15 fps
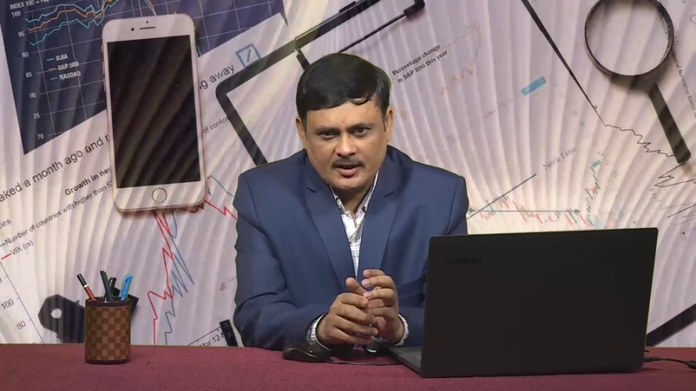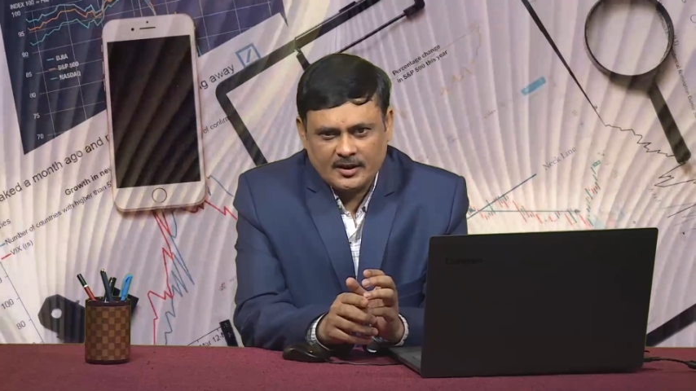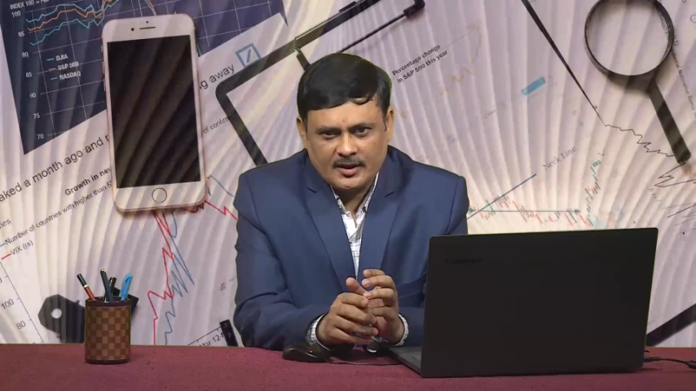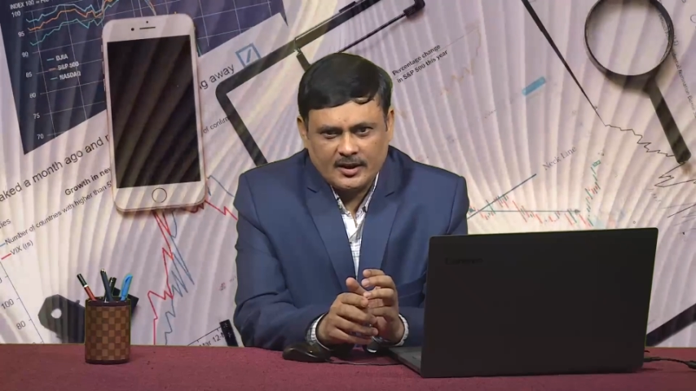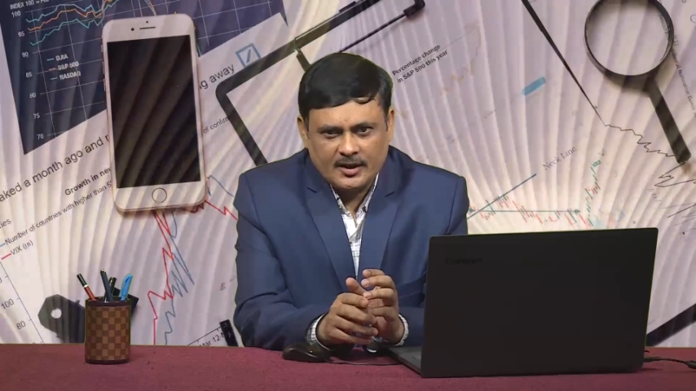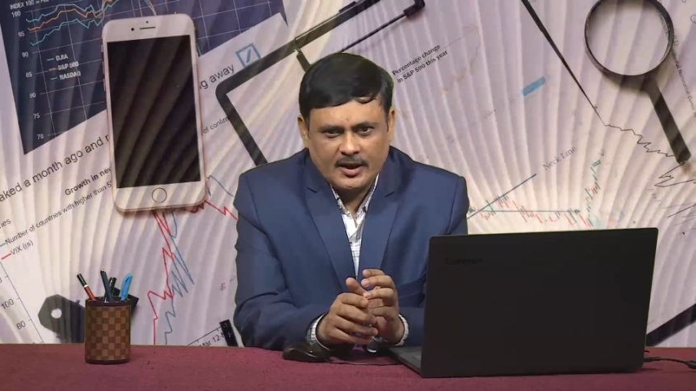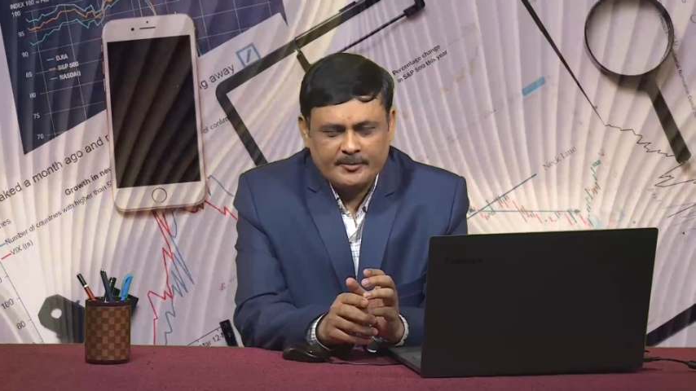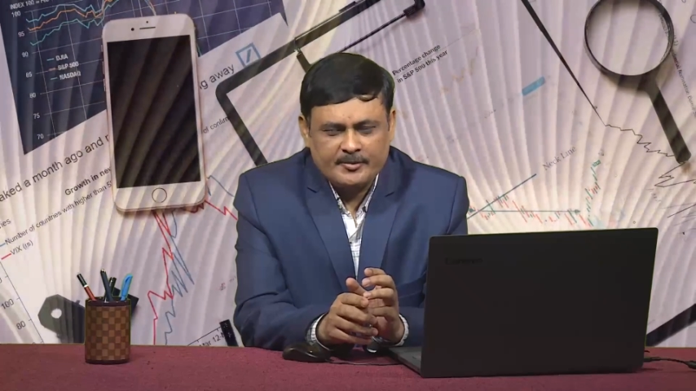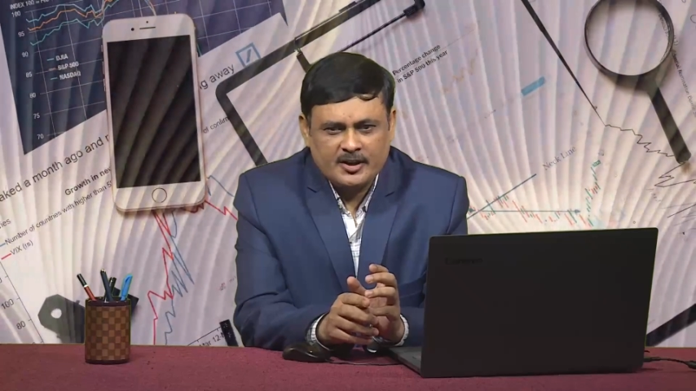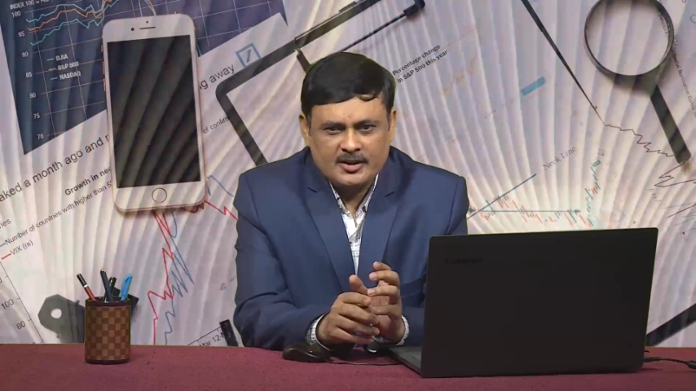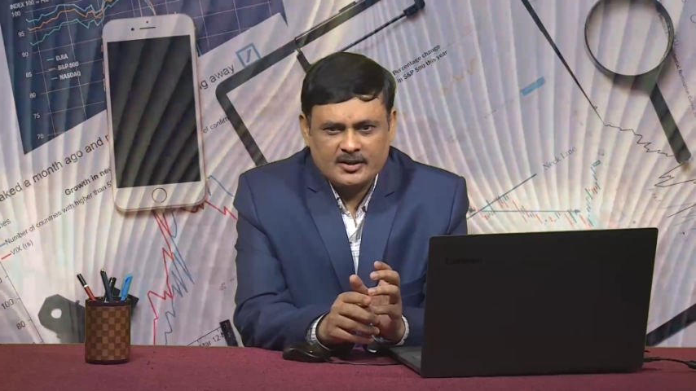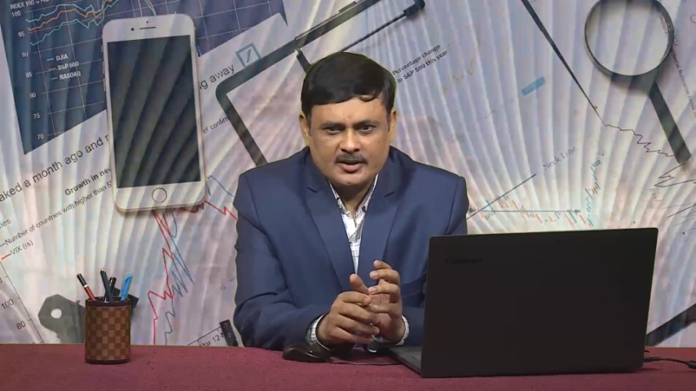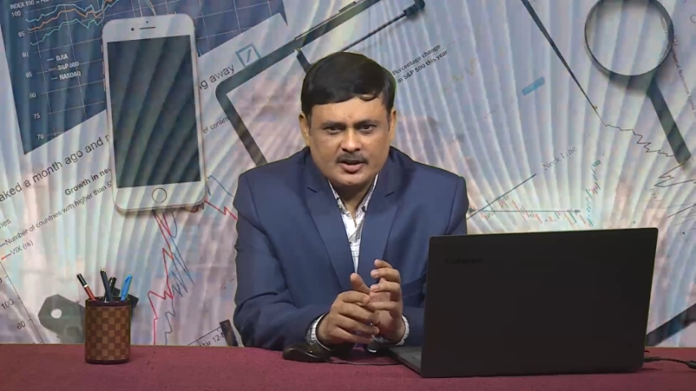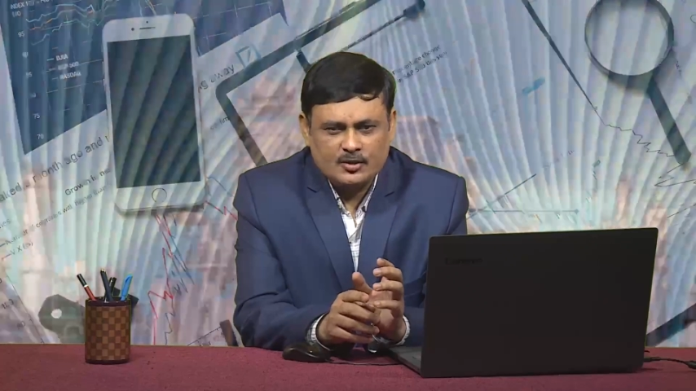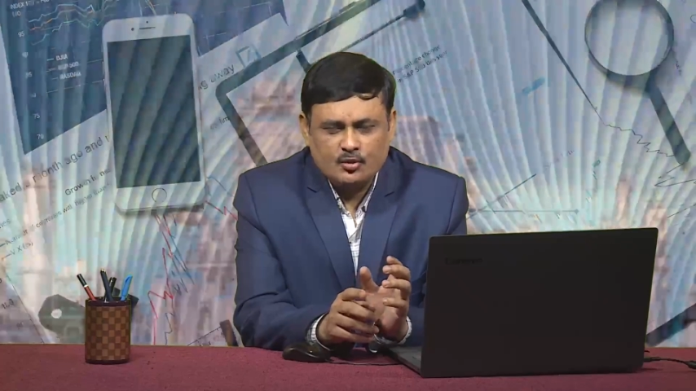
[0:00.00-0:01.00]
After
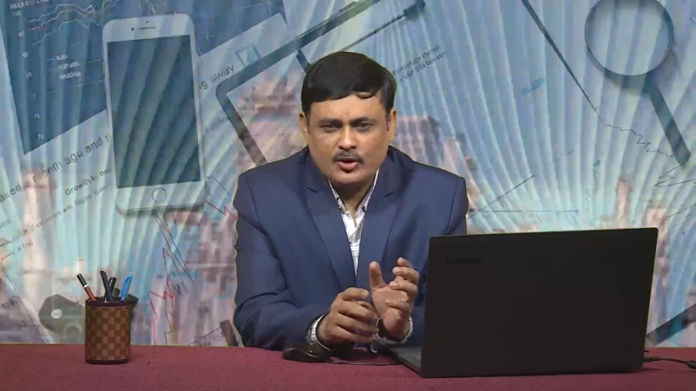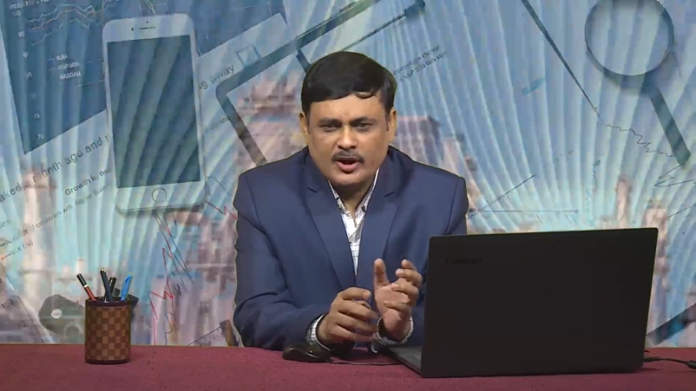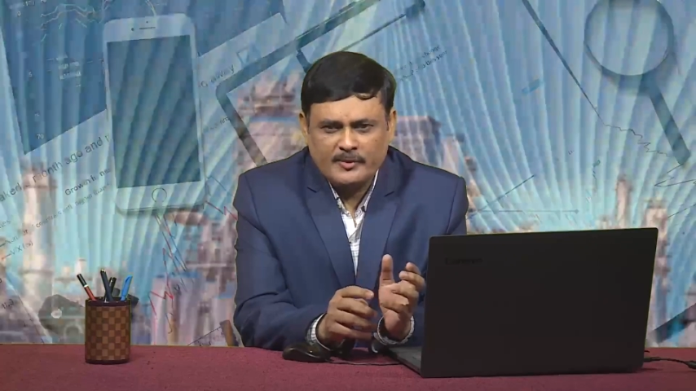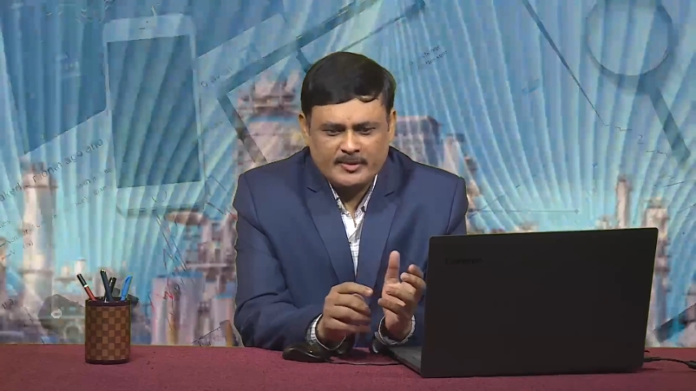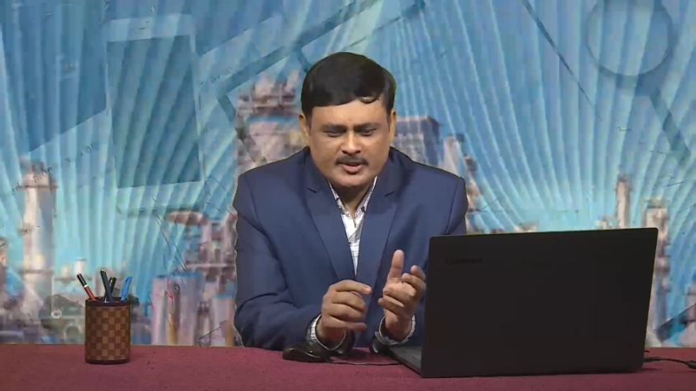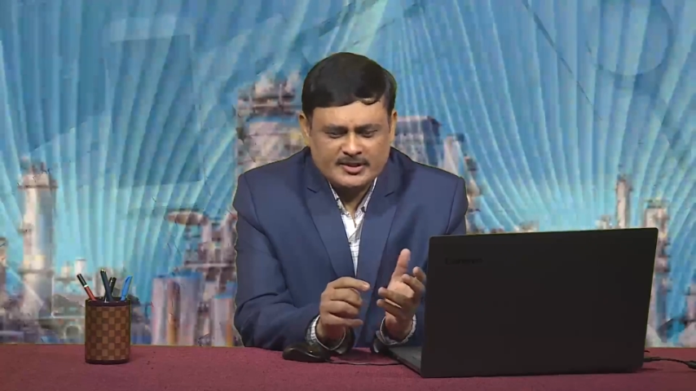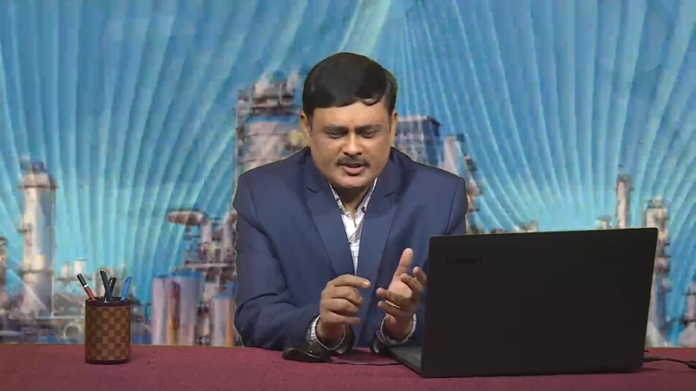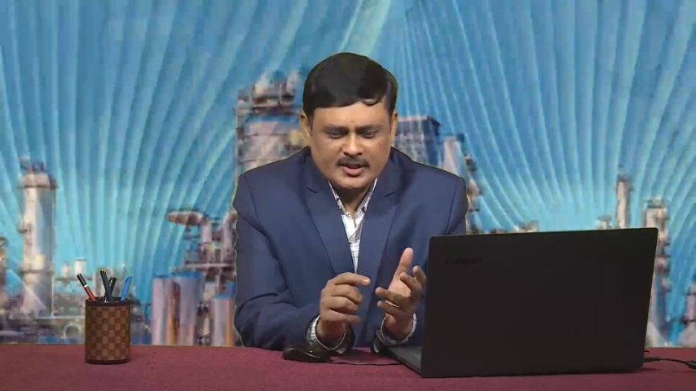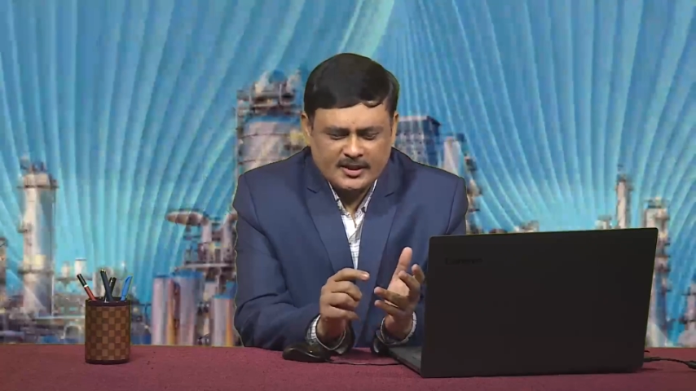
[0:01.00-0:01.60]
the two dimension,